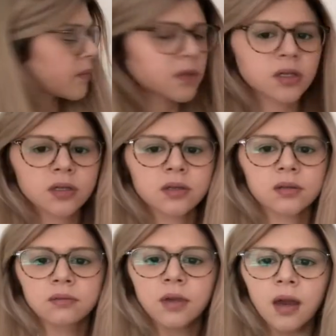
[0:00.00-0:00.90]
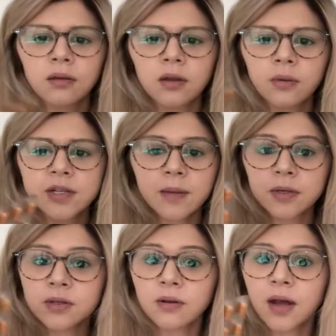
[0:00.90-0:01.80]
just yeah, you know what
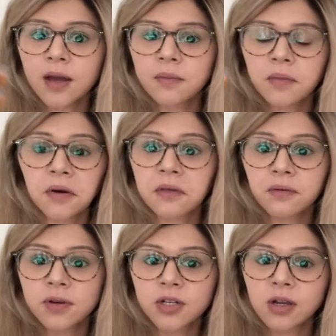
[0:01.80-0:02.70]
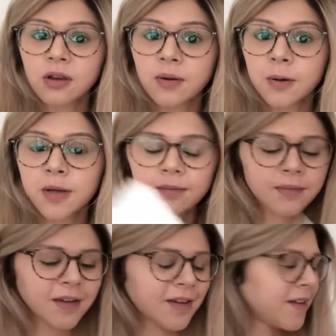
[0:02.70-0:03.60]
tablets look like, but I thought I'd show you anyway.
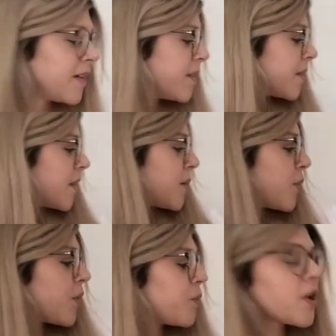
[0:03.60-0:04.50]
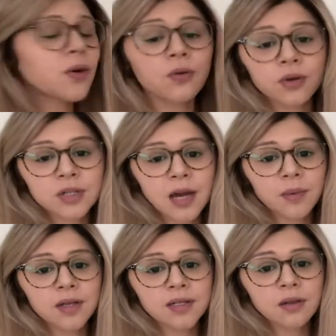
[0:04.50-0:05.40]
But bring all your
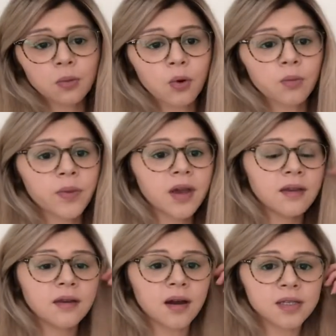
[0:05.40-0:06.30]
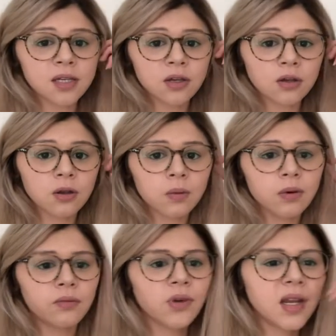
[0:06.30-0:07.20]
tablets to the ward. But in ITU, you
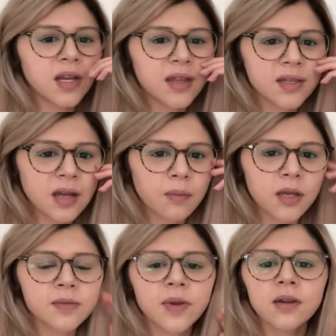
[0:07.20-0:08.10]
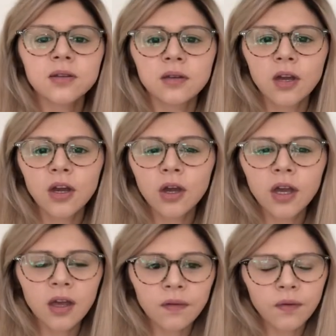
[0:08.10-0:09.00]
wouldn't really need these tablets because
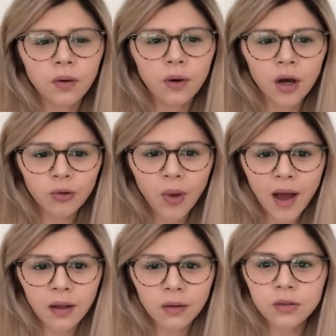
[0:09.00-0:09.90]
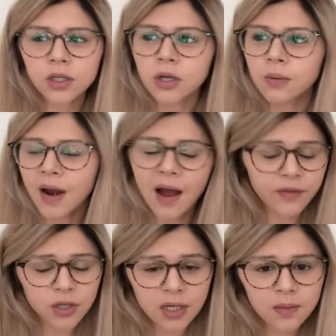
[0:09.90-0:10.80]
if you're unwell to have a
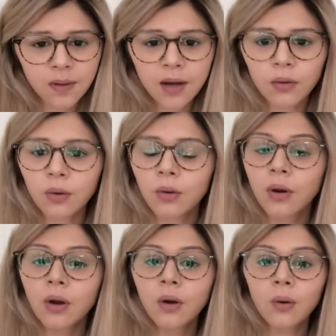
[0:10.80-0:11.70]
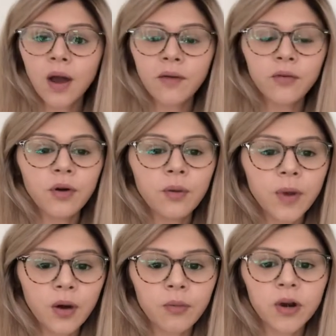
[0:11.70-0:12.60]
transplant or have a
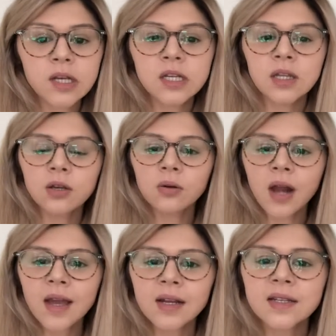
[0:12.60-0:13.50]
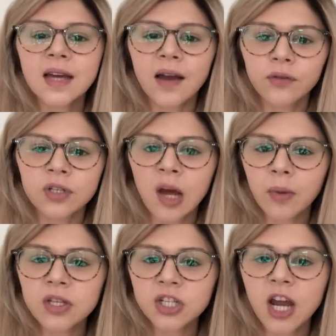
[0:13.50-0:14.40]
big operation, then you're likely to have your
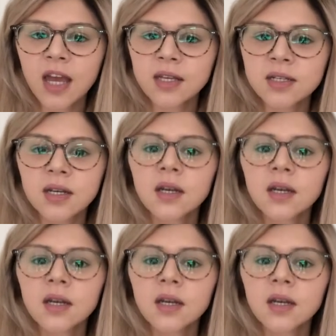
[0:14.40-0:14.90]
tablets changed